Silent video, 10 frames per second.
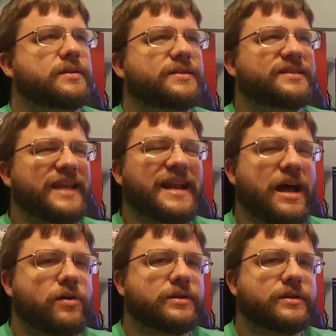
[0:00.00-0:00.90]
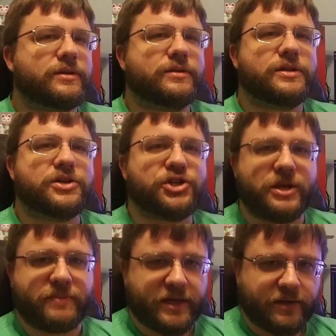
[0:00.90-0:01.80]
set out to
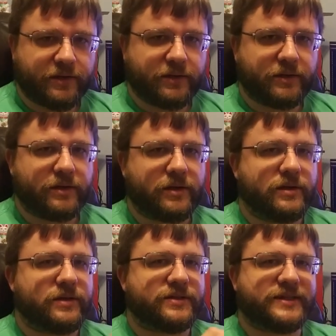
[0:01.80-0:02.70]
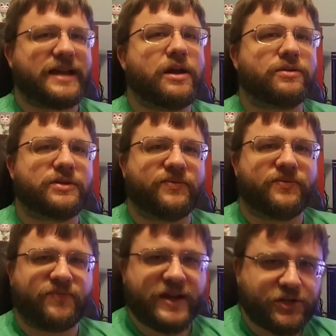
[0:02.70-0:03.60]
ship it set out to
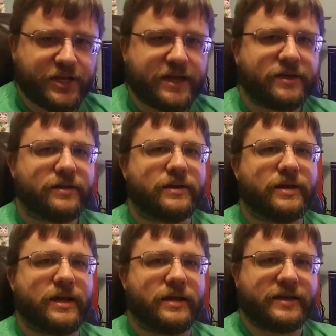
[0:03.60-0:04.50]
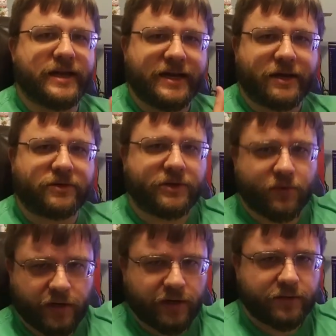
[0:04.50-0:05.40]
finish it and get it out the
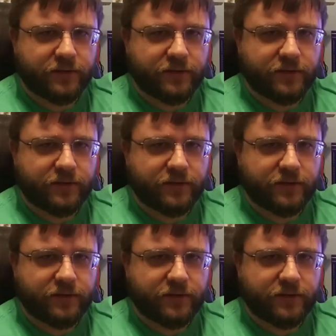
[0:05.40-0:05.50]
door.